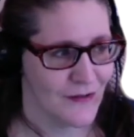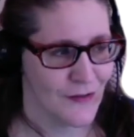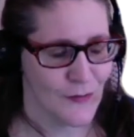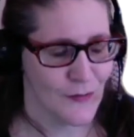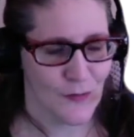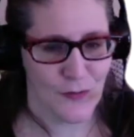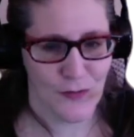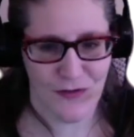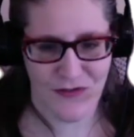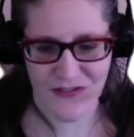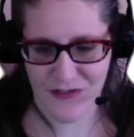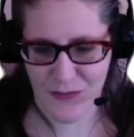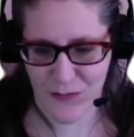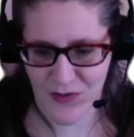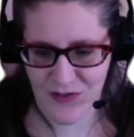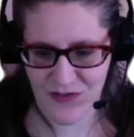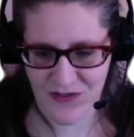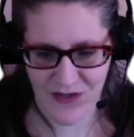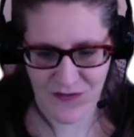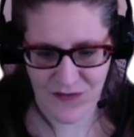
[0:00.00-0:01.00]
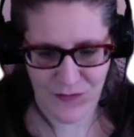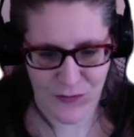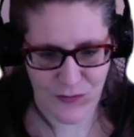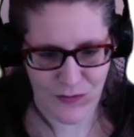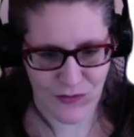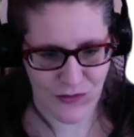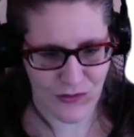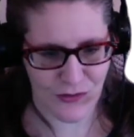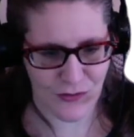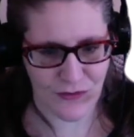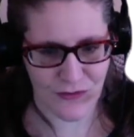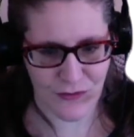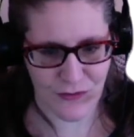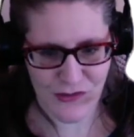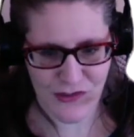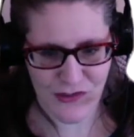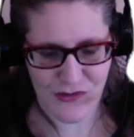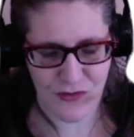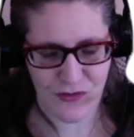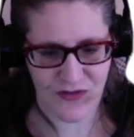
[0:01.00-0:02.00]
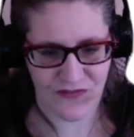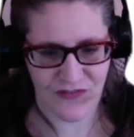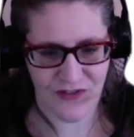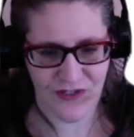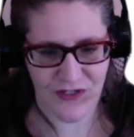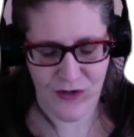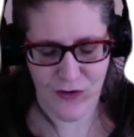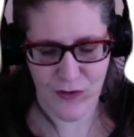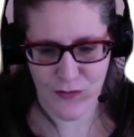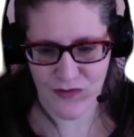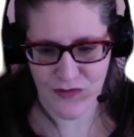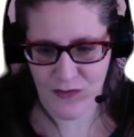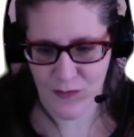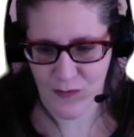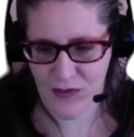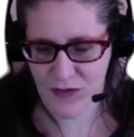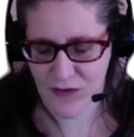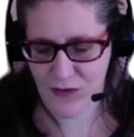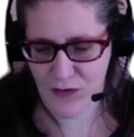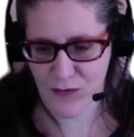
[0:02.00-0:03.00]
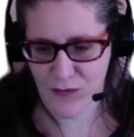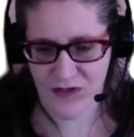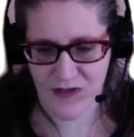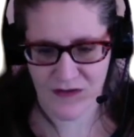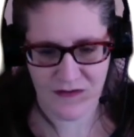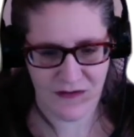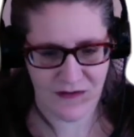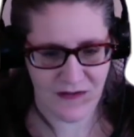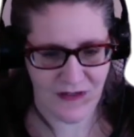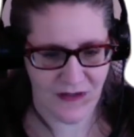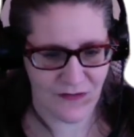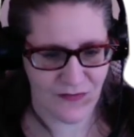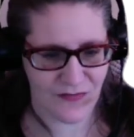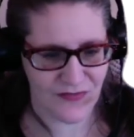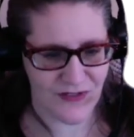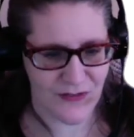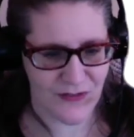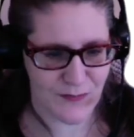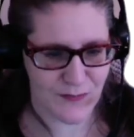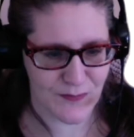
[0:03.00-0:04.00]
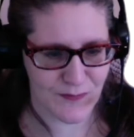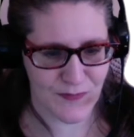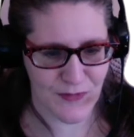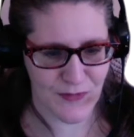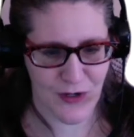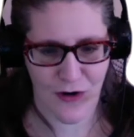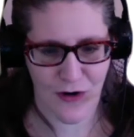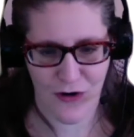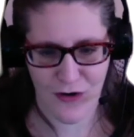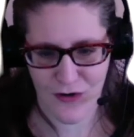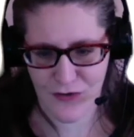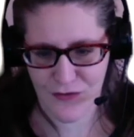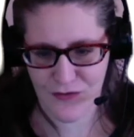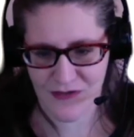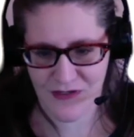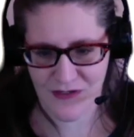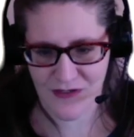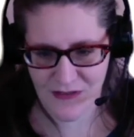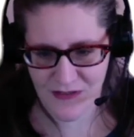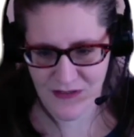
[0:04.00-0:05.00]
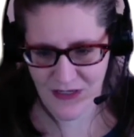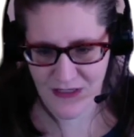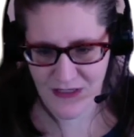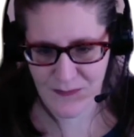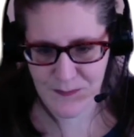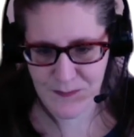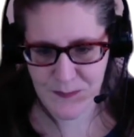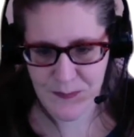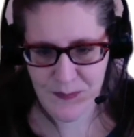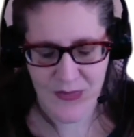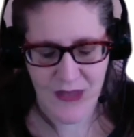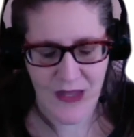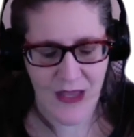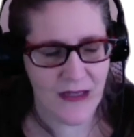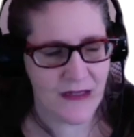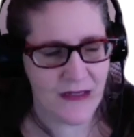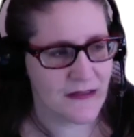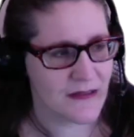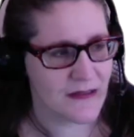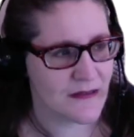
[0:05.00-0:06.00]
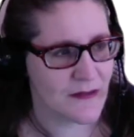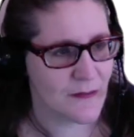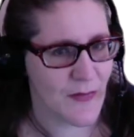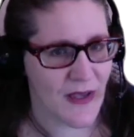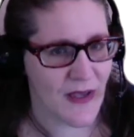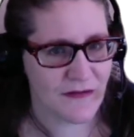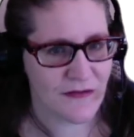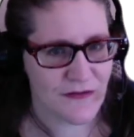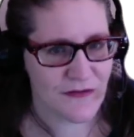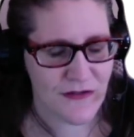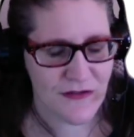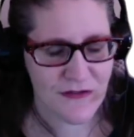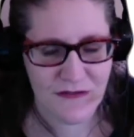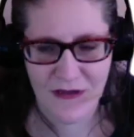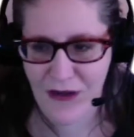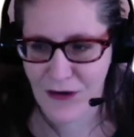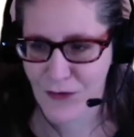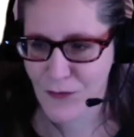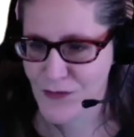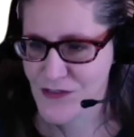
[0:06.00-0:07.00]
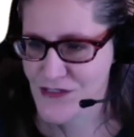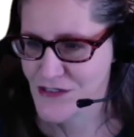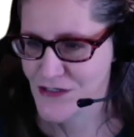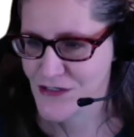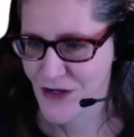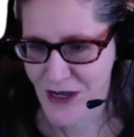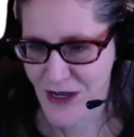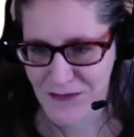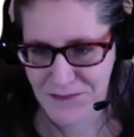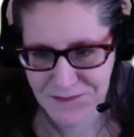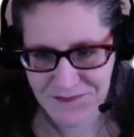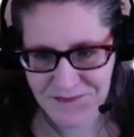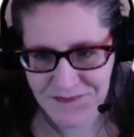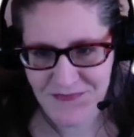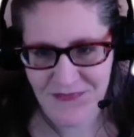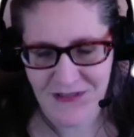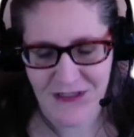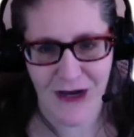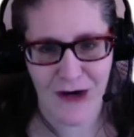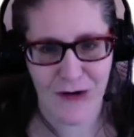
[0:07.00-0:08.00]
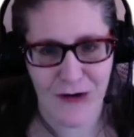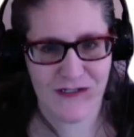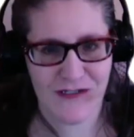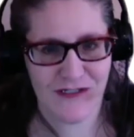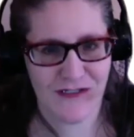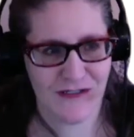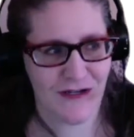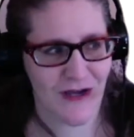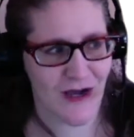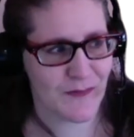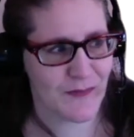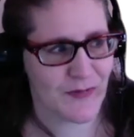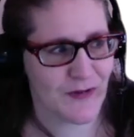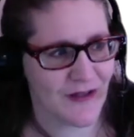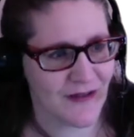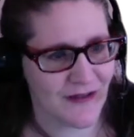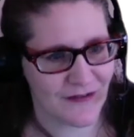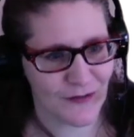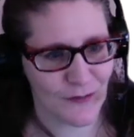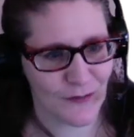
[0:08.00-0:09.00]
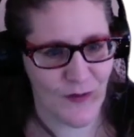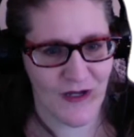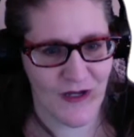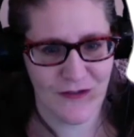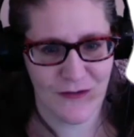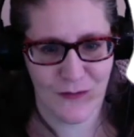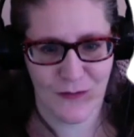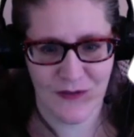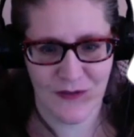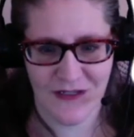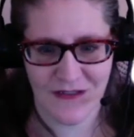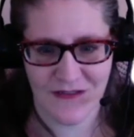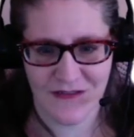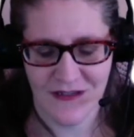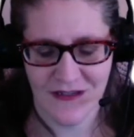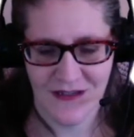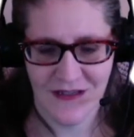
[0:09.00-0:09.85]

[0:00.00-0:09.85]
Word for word: or someone, they have those cute little short videos. Someone I know does it, and they flip cards and they edit in the messages. I always stop. Or I like the ones when it's,